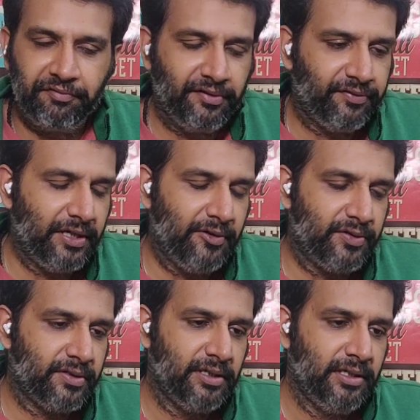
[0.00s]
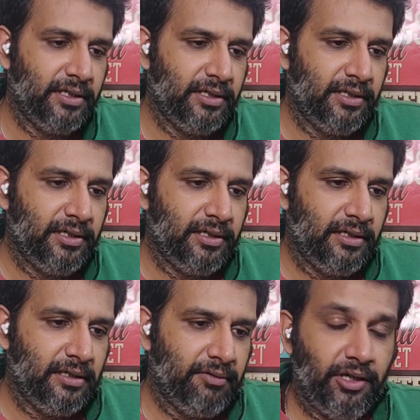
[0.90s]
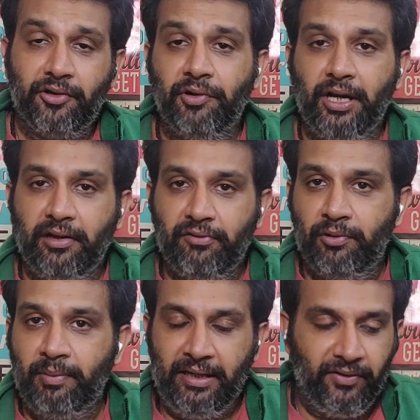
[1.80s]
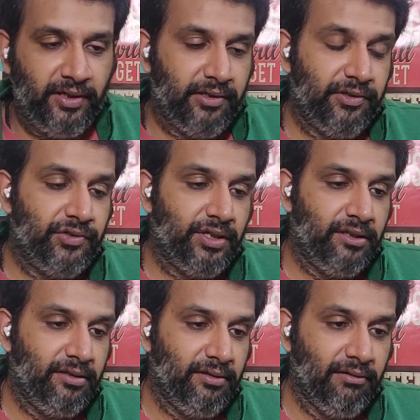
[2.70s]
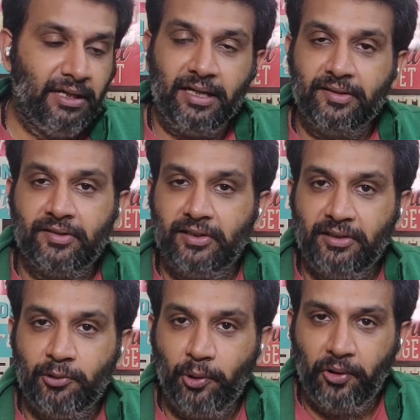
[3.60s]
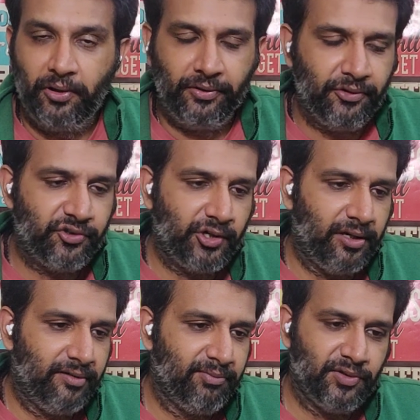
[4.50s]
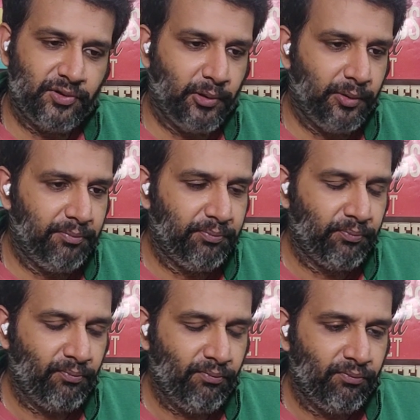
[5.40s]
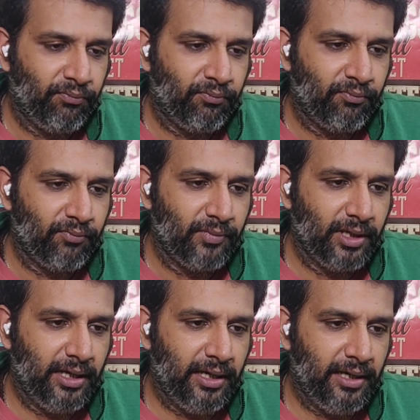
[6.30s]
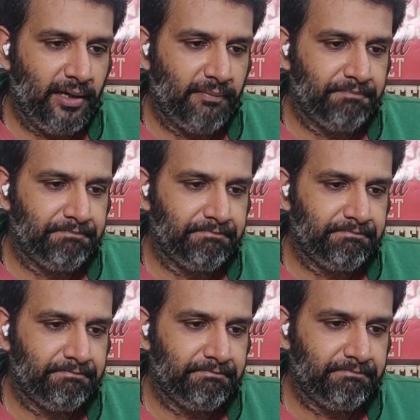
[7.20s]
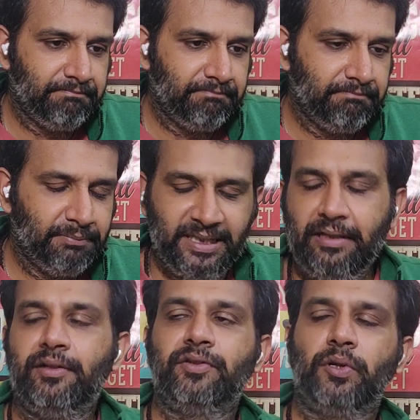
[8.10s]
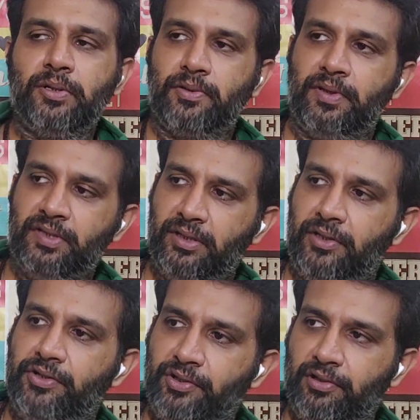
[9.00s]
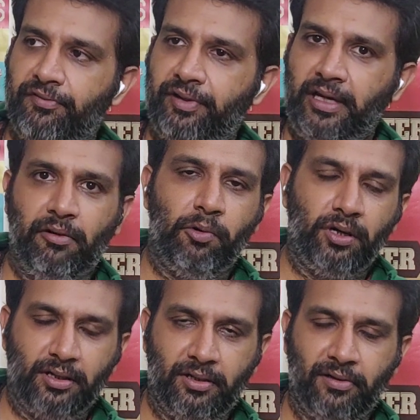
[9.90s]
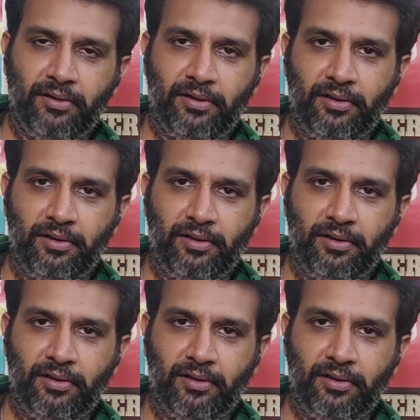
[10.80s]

in your 5th house, very creative, romantic energy that I see going on in your chart. It's good. But then there's also this energy of havoc